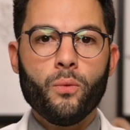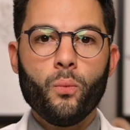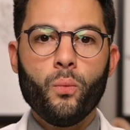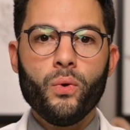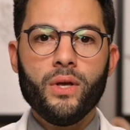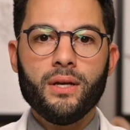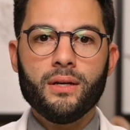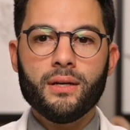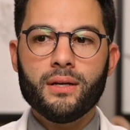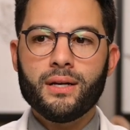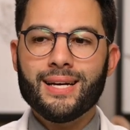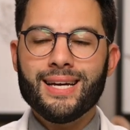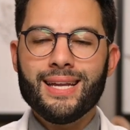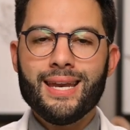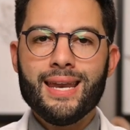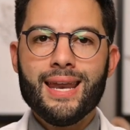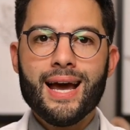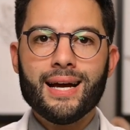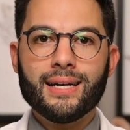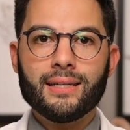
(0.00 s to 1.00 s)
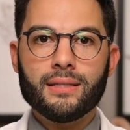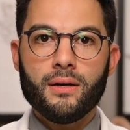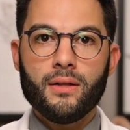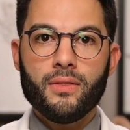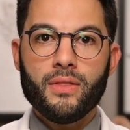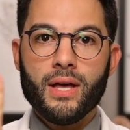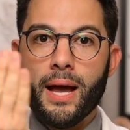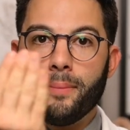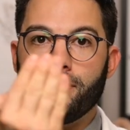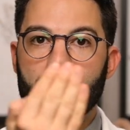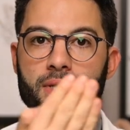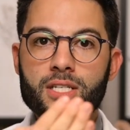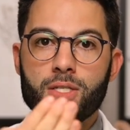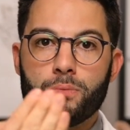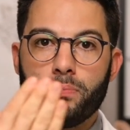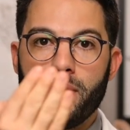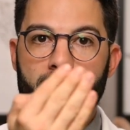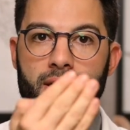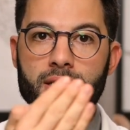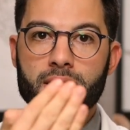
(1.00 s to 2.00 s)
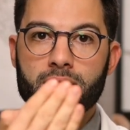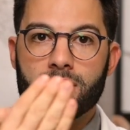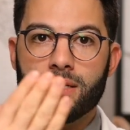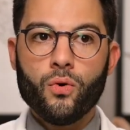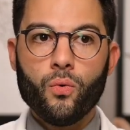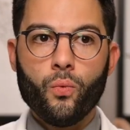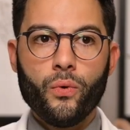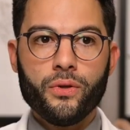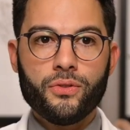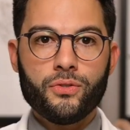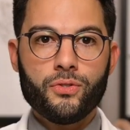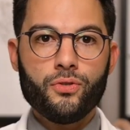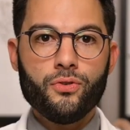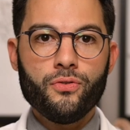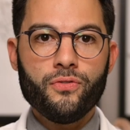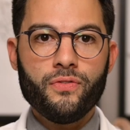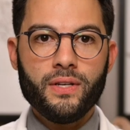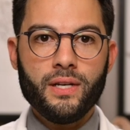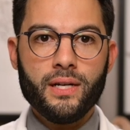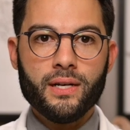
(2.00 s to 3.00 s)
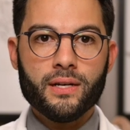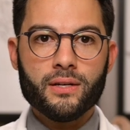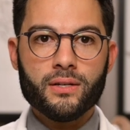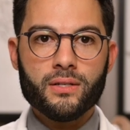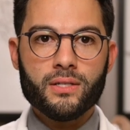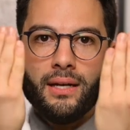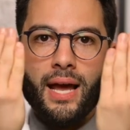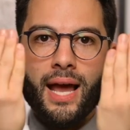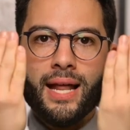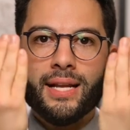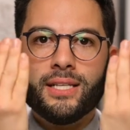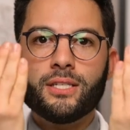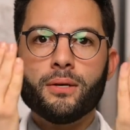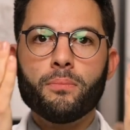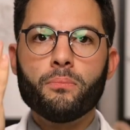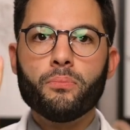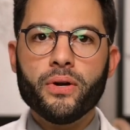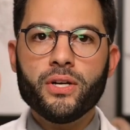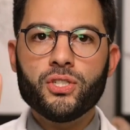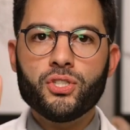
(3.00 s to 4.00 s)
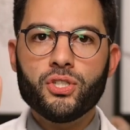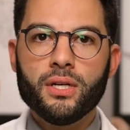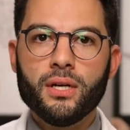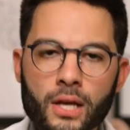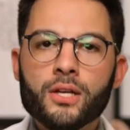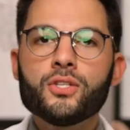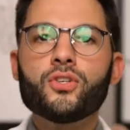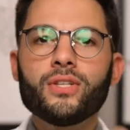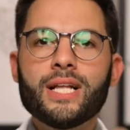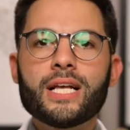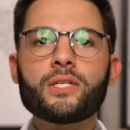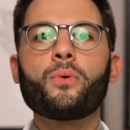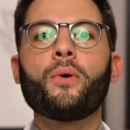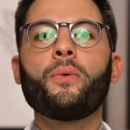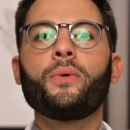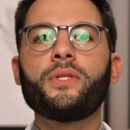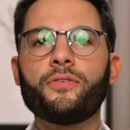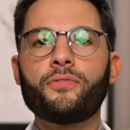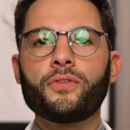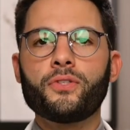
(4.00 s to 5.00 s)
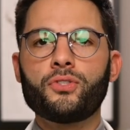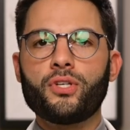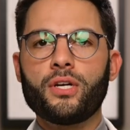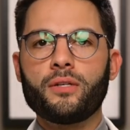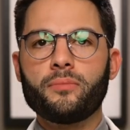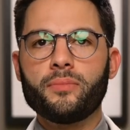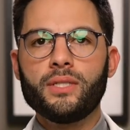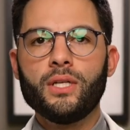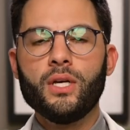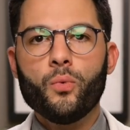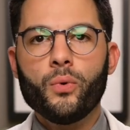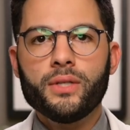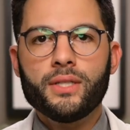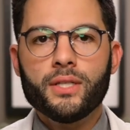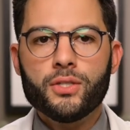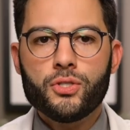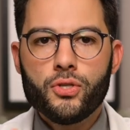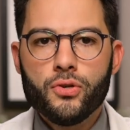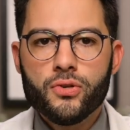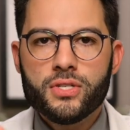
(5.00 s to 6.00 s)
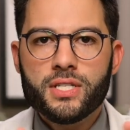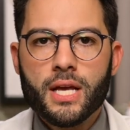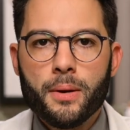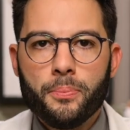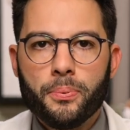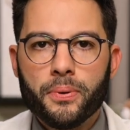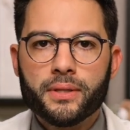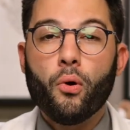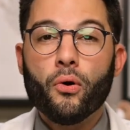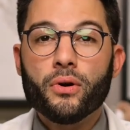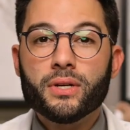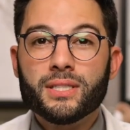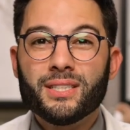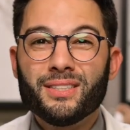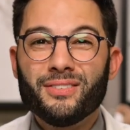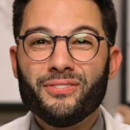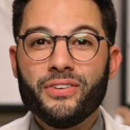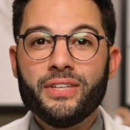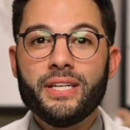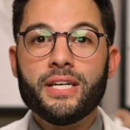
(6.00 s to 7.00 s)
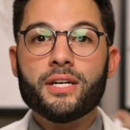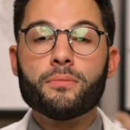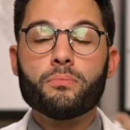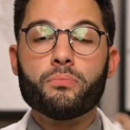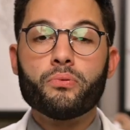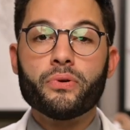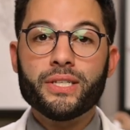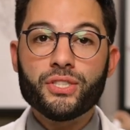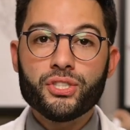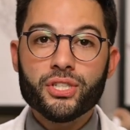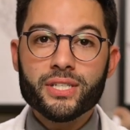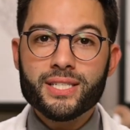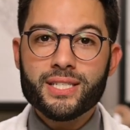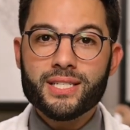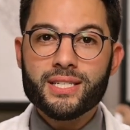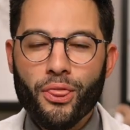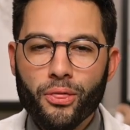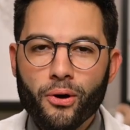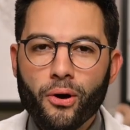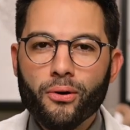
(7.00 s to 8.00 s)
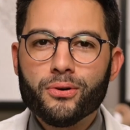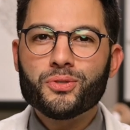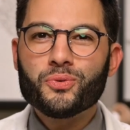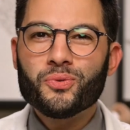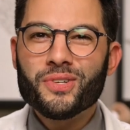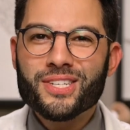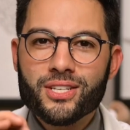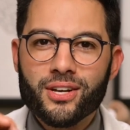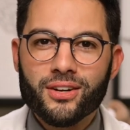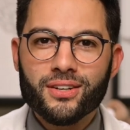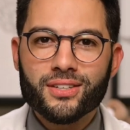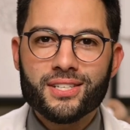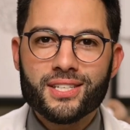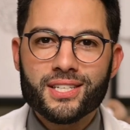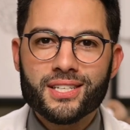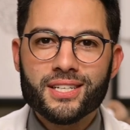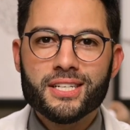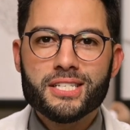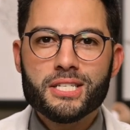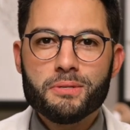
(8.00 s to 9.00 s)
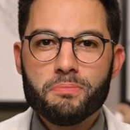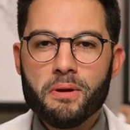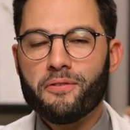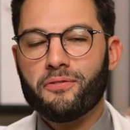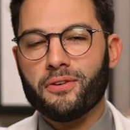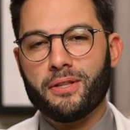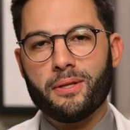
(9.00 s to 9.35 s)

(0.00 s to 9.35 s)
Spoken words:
we connect the empty space with 2 veneers and it's a bridge. So that's what we did for this gentleman. We did 2 separate porcelain veneer bridges. Those results speak for